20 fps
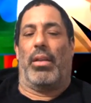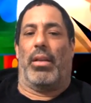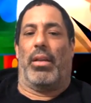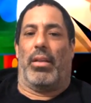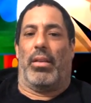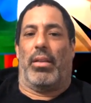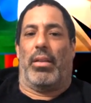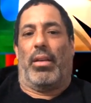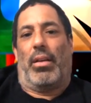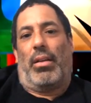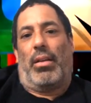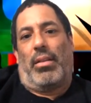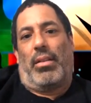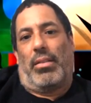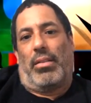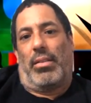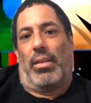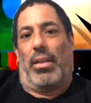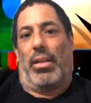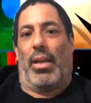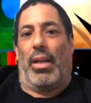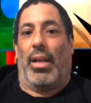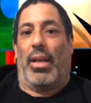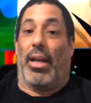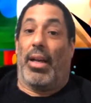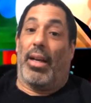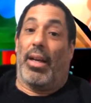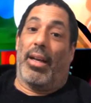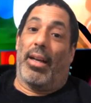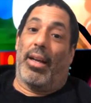Yeah, yeah.
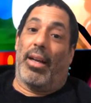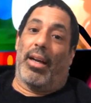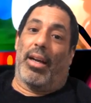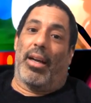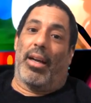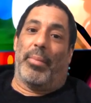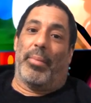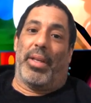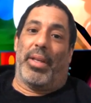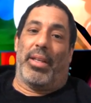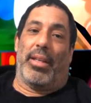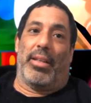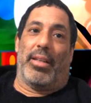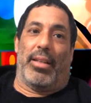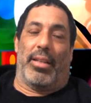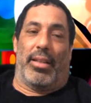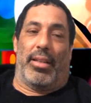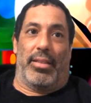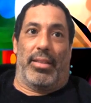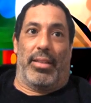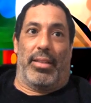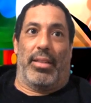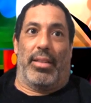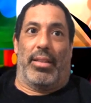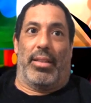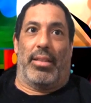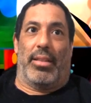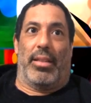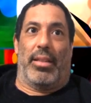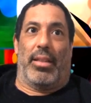I mean,
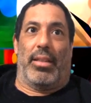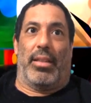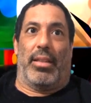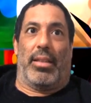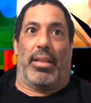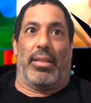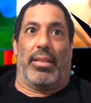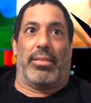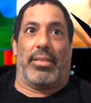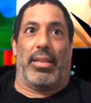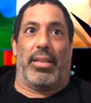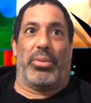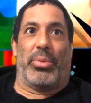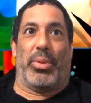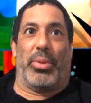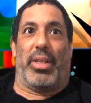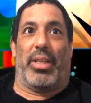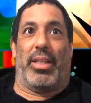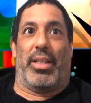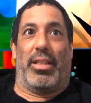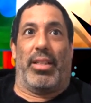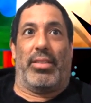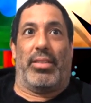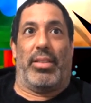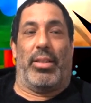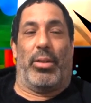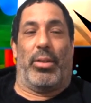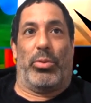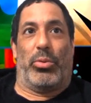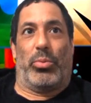I guess that's what it is,
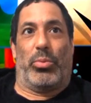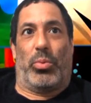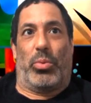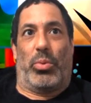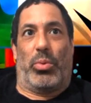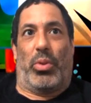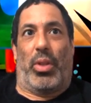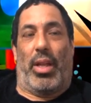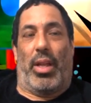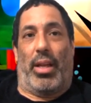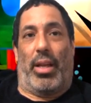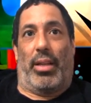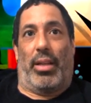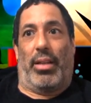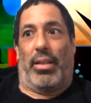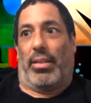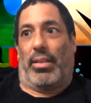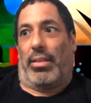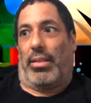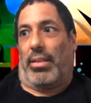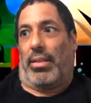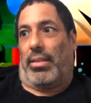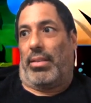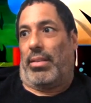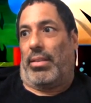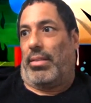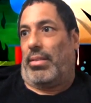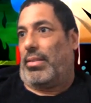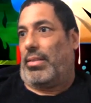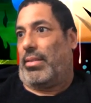you know, that
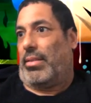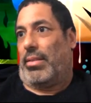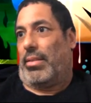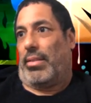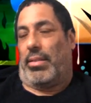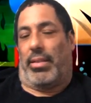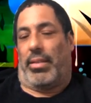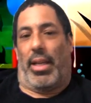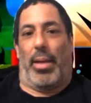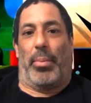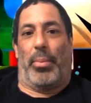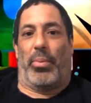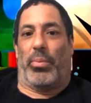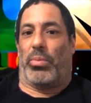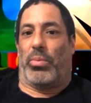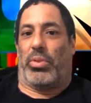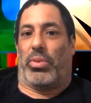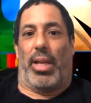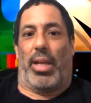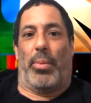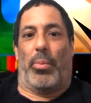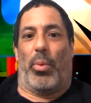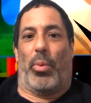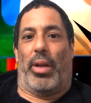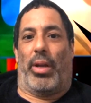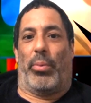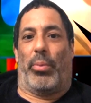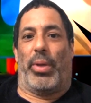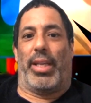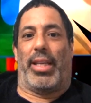same
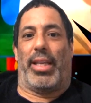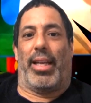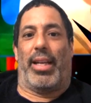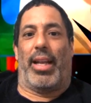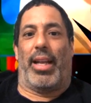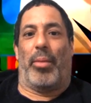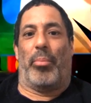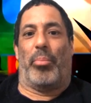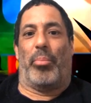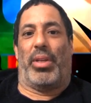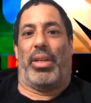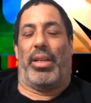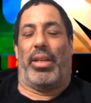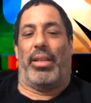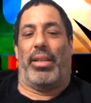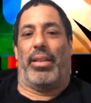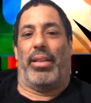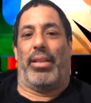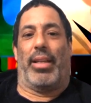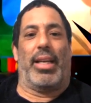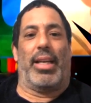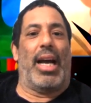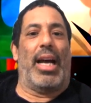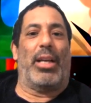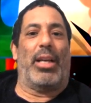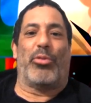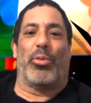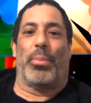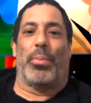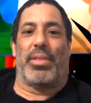way we cannot be the
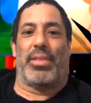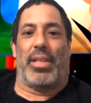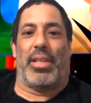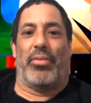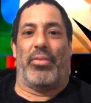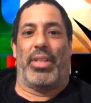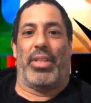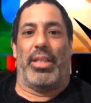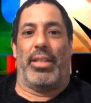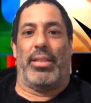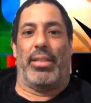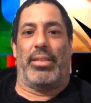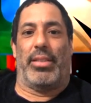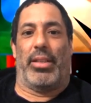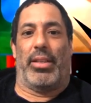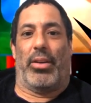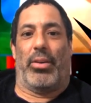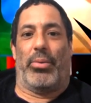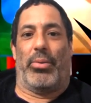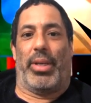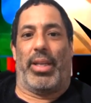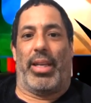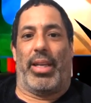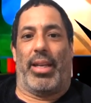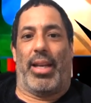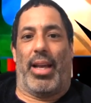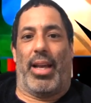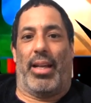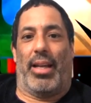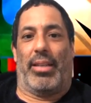guys from the 70s, you know, we
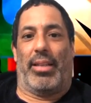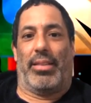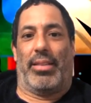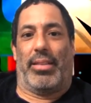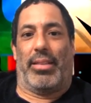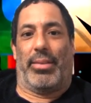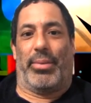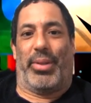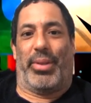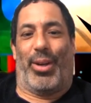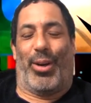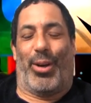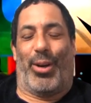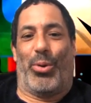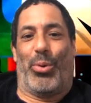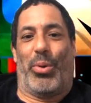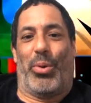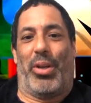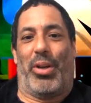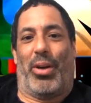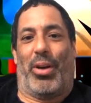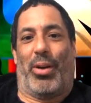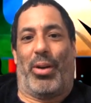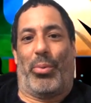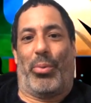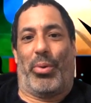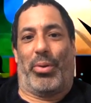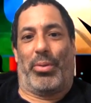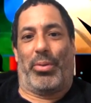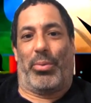are who we
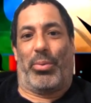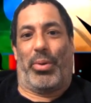are,